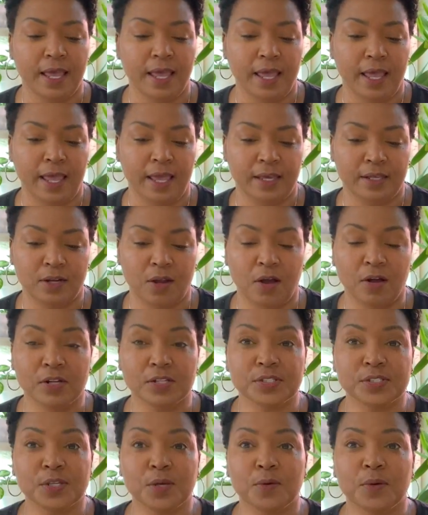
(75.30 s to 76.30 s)
And
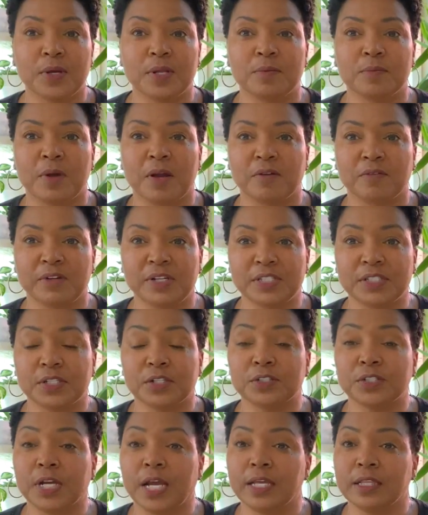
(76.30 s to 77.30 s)
also in my
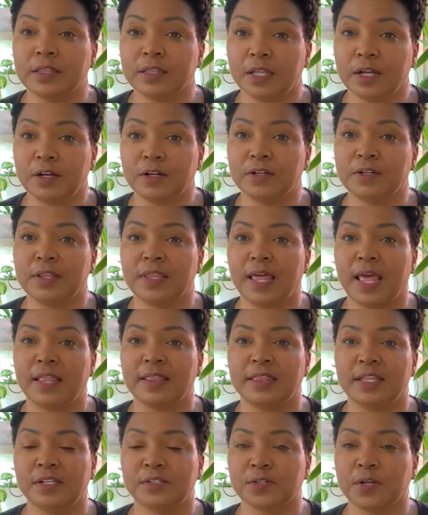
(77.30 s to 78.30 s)
research, I learned
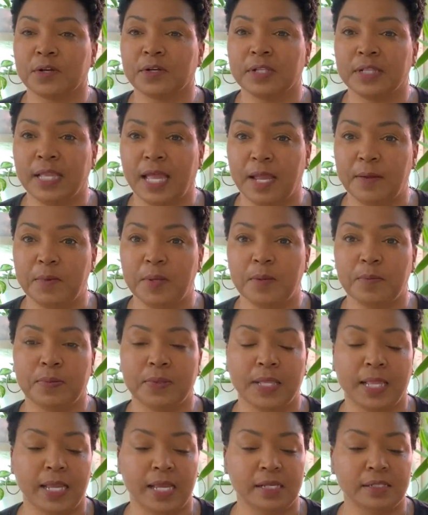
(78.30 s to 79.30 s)
that these are climbing
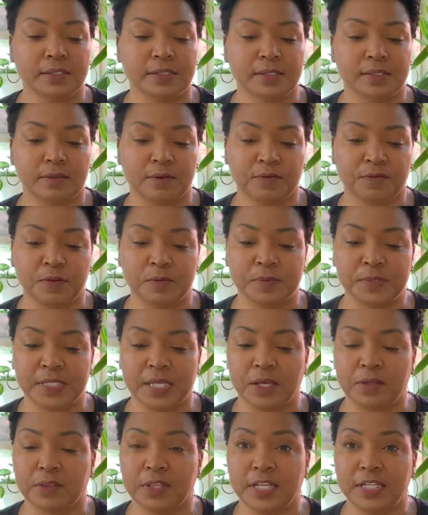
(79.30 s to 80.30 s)
plants from
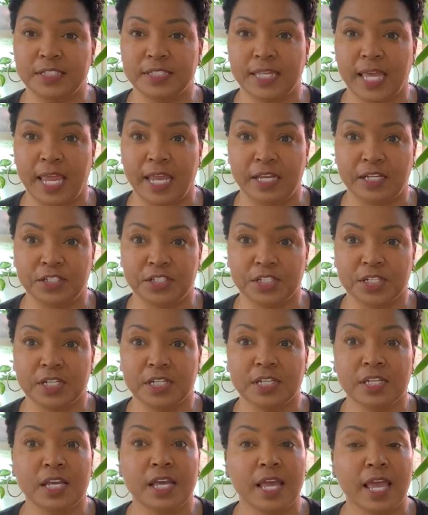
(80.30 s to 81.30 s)
Southeast
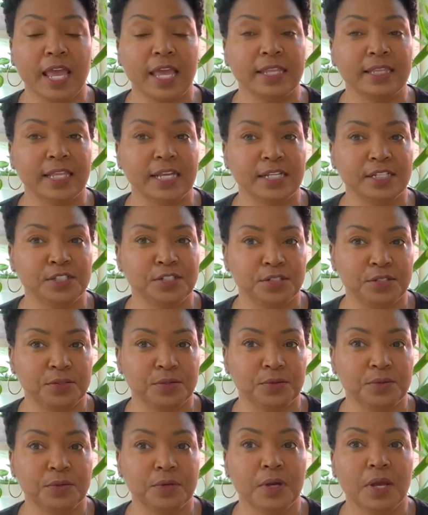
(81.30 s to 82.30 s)
Asia, and they
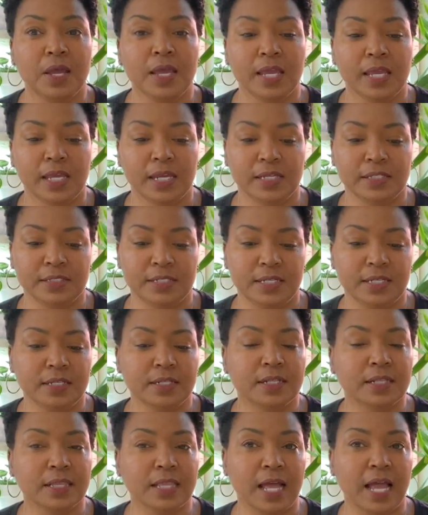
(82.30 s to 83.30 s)
do indeed
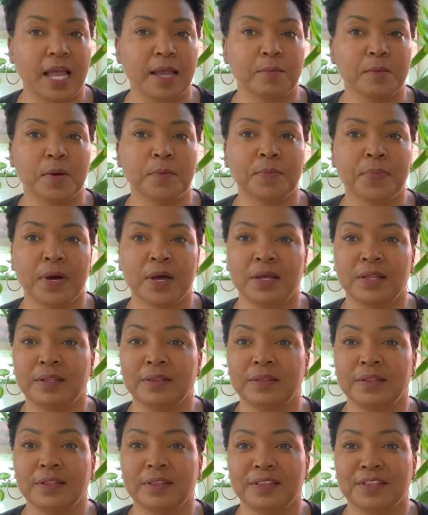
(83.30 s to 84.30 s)
climb
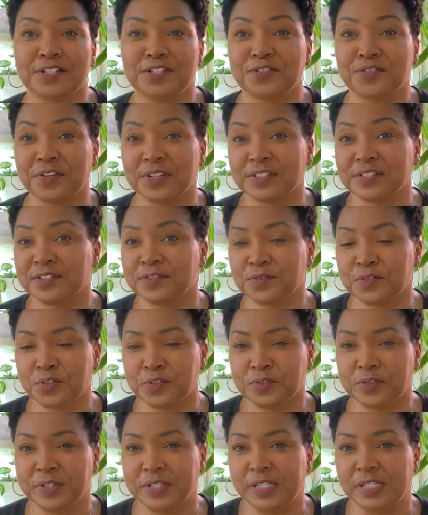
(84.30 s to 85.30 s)
upon the trunks of
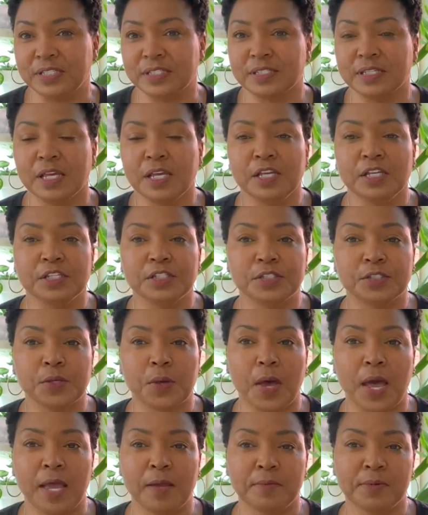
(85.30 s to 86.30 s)
trees. So
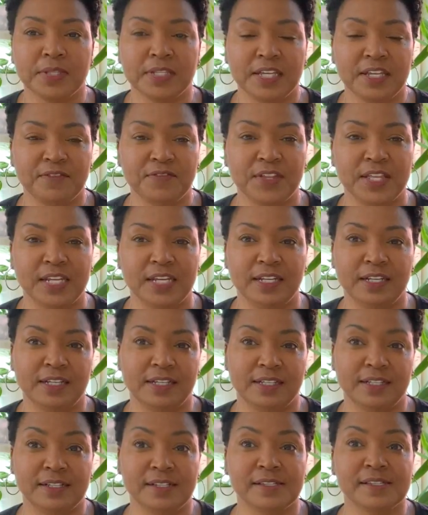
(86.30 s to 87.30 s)
I believe that it
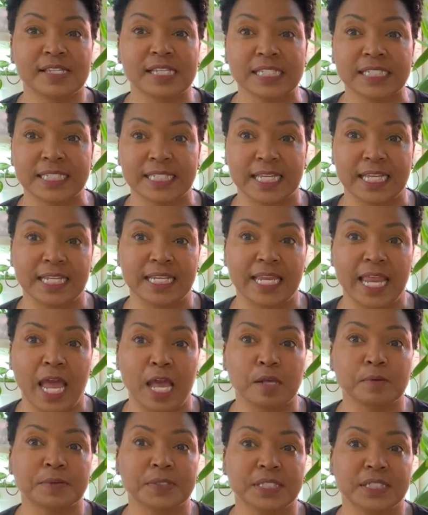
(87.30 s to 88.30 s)
is
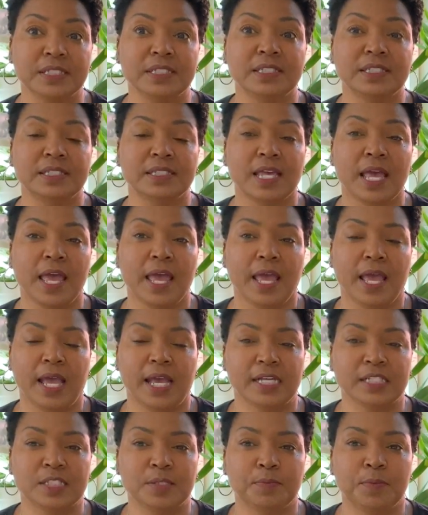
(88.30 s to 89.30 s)
Skindapsis
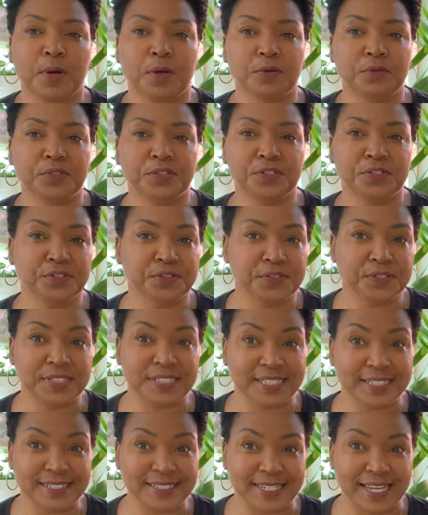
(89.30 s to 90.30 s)
as opposed to
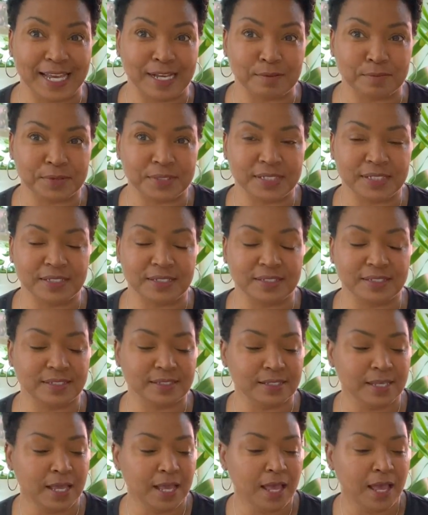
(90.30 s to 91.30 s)
Syndapsis.
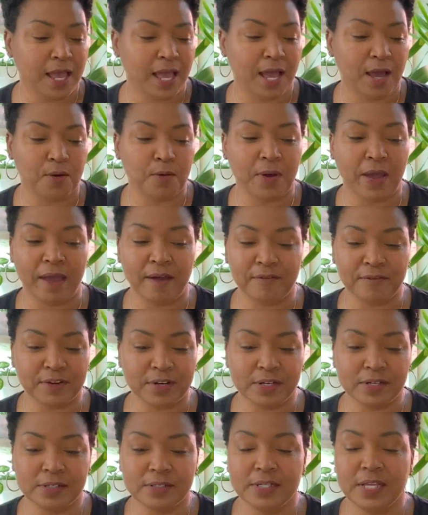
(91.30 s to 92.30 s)

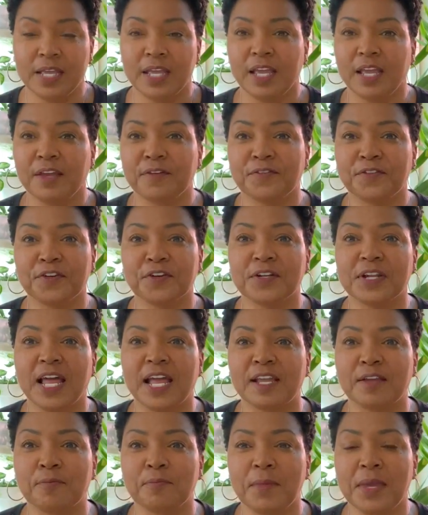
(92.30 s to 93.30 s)
However, if you're
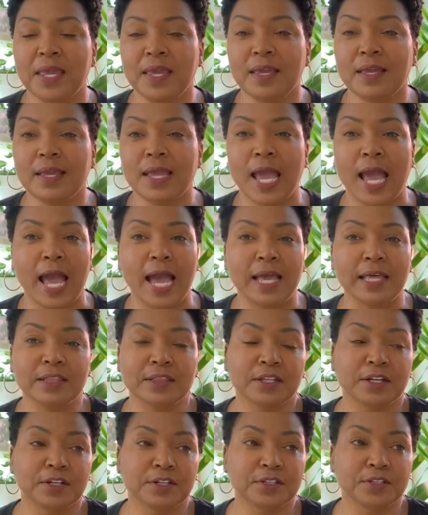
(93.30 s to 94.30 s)
like me, I
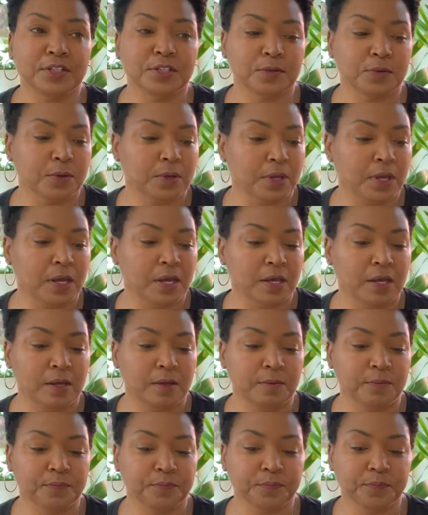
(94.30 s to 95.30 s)
learned the,
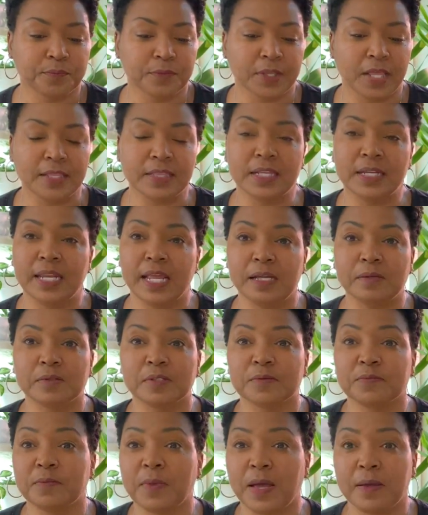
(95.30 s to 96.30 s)
um, the names
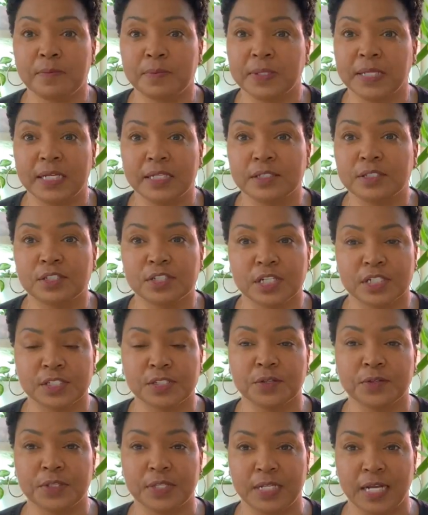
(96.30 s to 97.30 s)
of my plants just
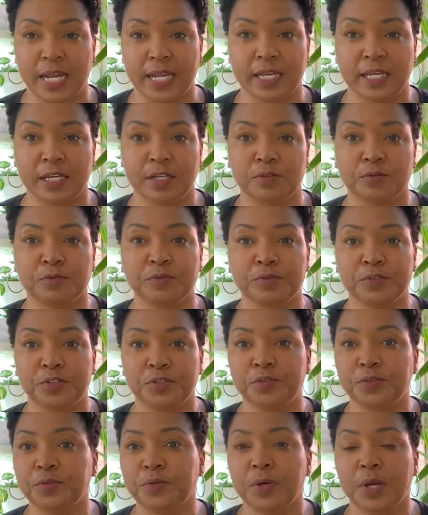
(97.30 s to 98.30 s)
so that I can
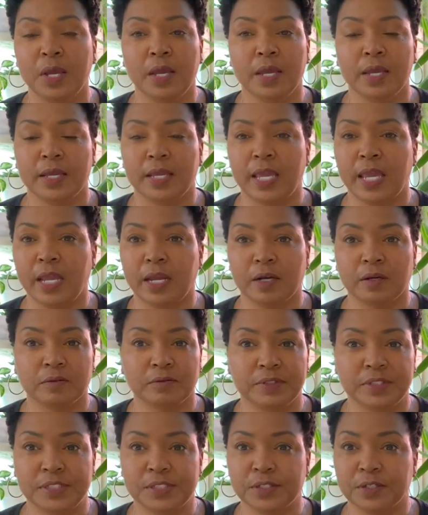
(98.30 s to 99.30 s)
do care
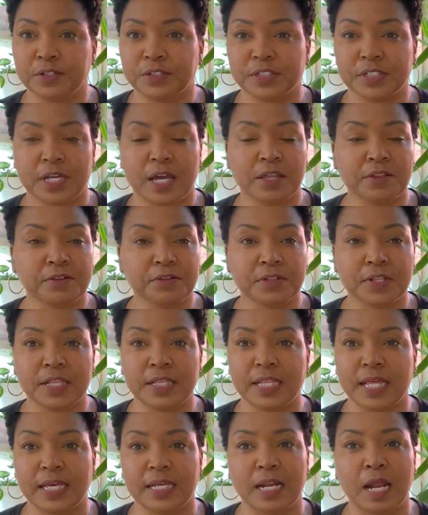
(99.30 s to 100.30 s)
research. Other than
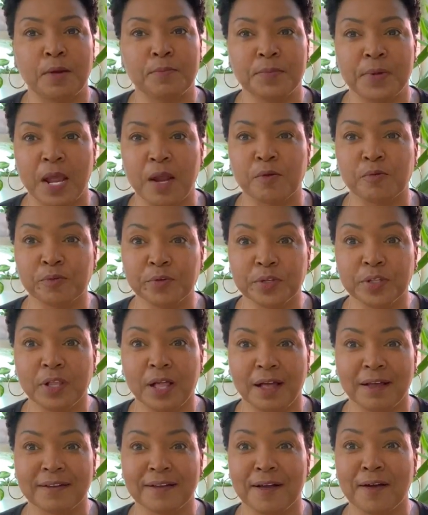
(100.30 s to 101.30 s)
that, I'm not real
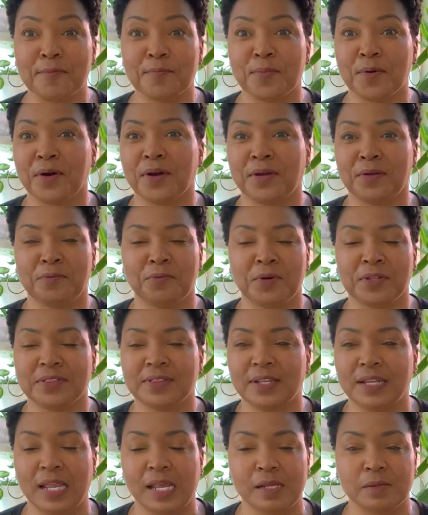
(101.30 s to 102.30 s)
hung up on what
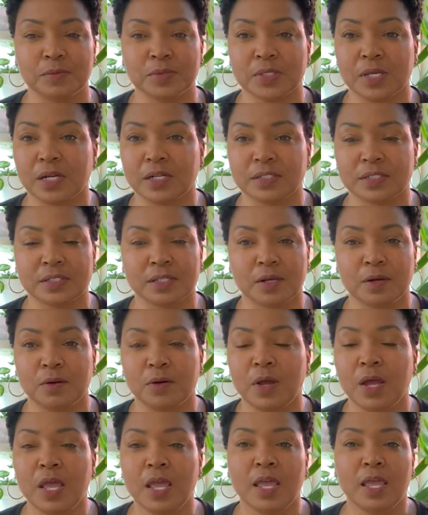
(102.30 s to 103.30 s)
the names are. So
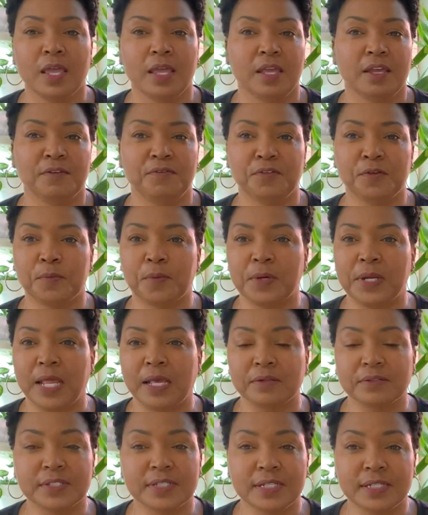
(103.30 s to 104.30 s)
if you're
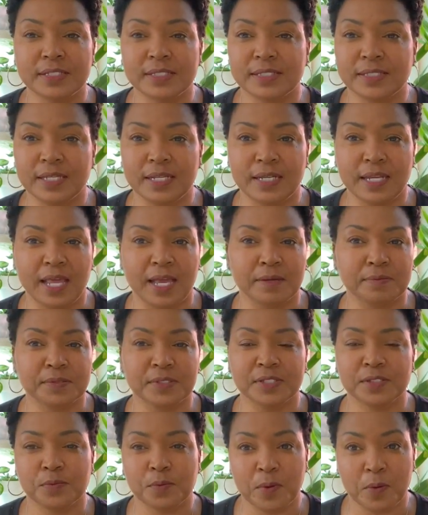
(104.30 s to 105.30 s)
pronouncing it
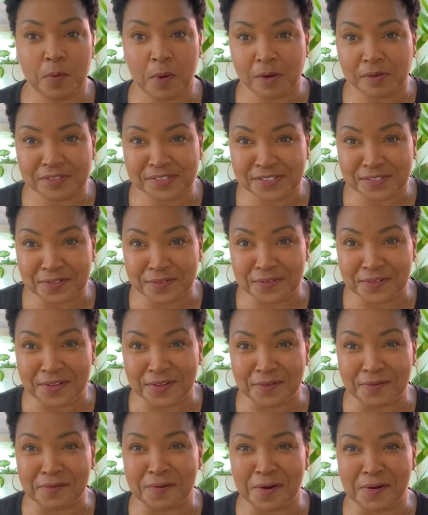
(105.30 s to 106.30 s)
syndapsis, we won't sue
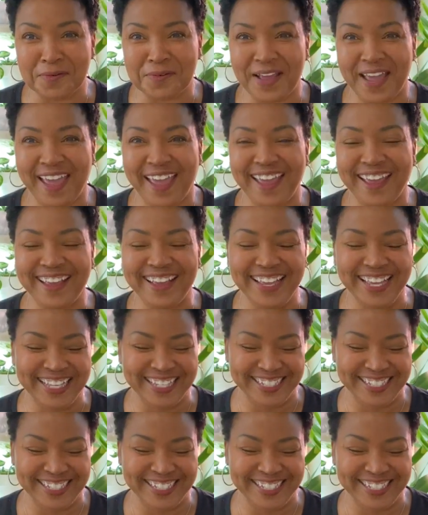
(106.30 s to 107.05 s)
you, okay?